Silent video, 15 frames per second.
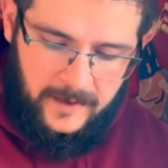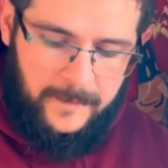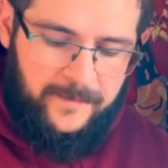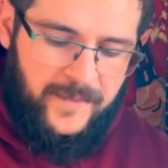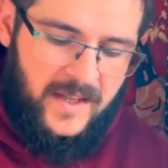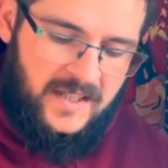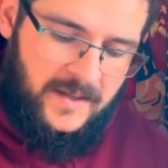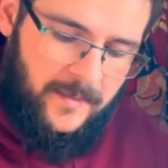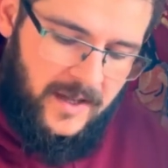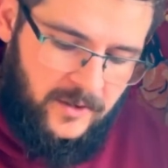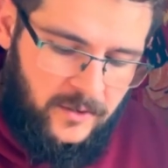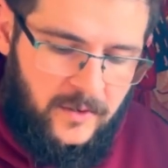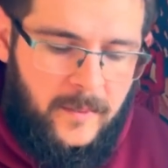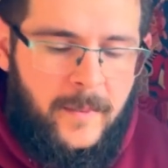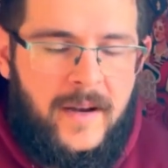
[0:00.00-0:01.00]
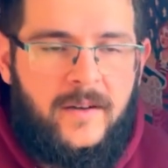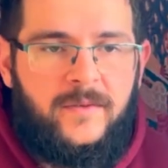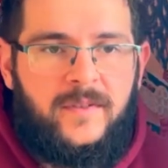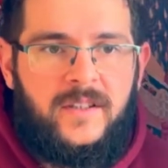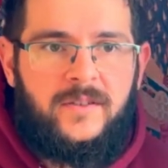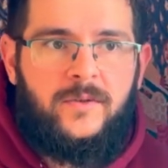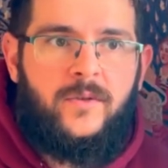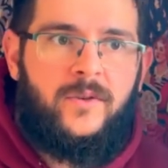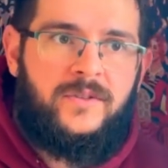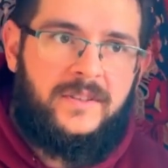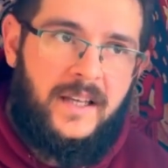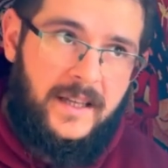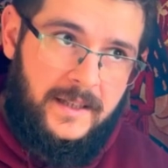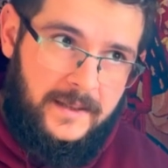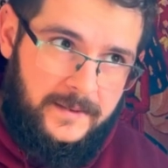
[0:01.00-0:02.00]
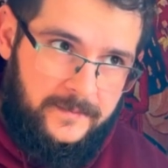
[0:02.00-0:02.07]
It's a maneuver to contain